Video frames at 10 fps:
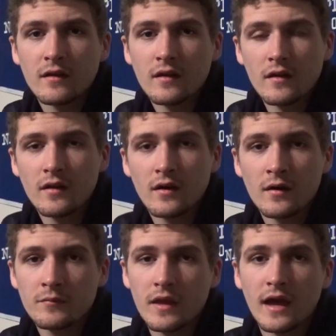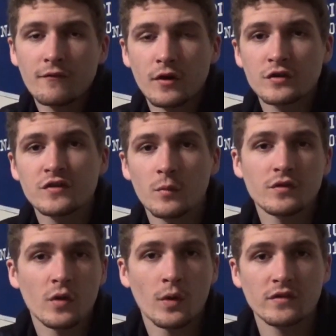At first it was
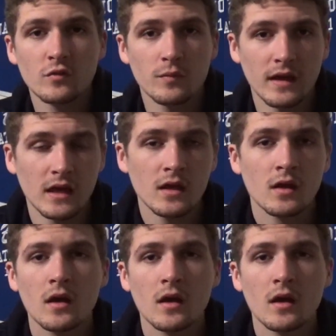going to be